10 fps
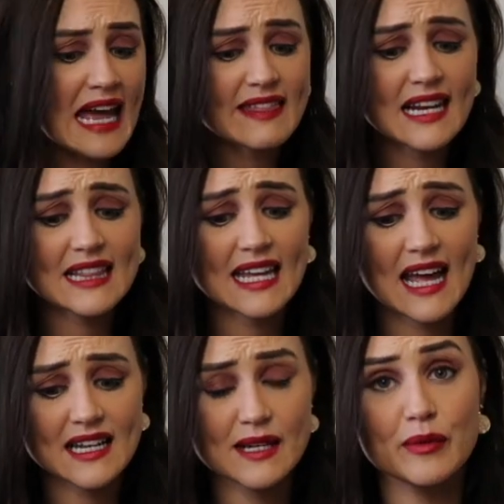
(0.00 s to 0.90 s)
and then at the
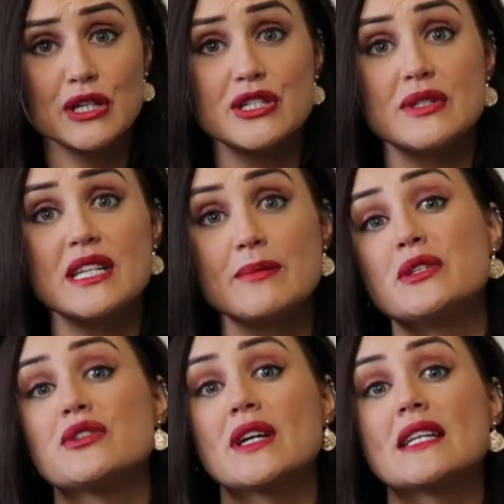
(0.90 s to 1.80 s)
end I'm going to do a tips
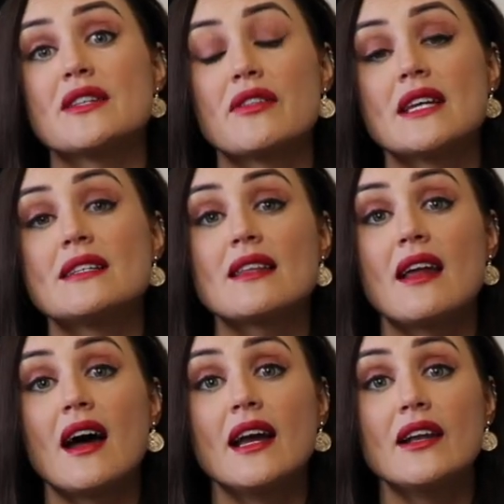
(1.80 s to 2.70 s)
and tricks, so things that
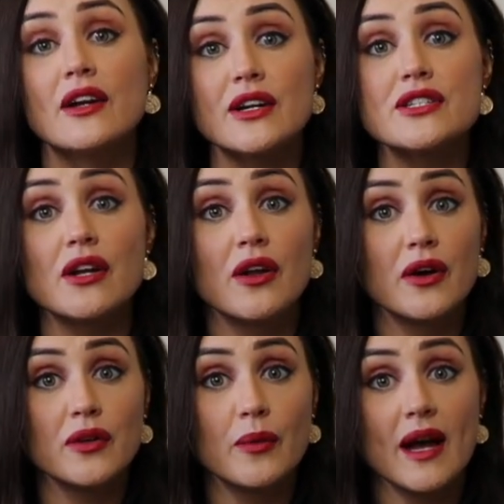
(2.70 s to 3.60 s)
I learnt
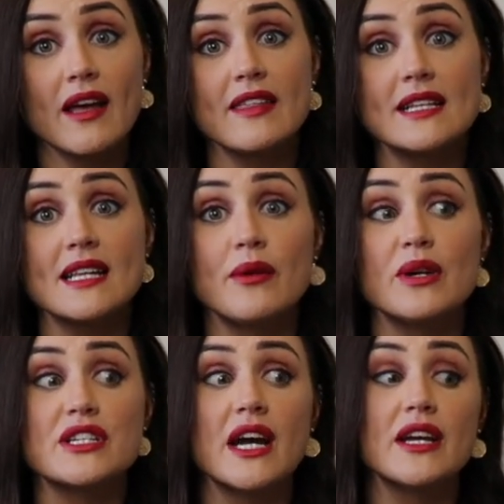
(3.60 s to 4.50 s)
along the way, things I
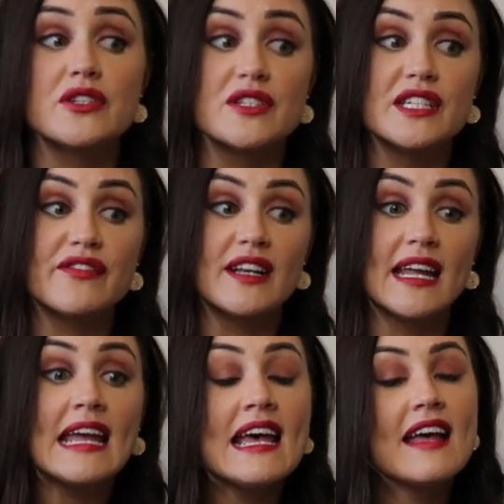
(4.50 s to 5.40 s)
wish I had done
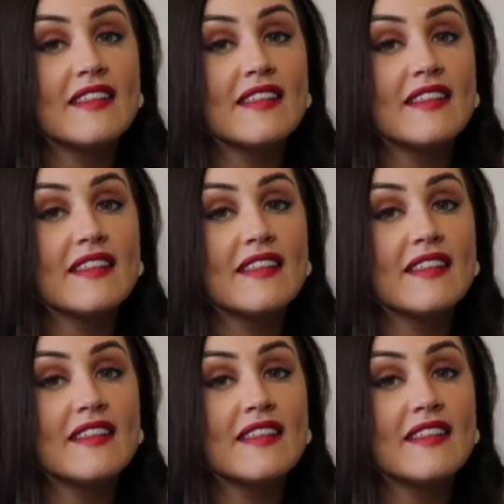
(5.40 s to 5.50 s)
differently,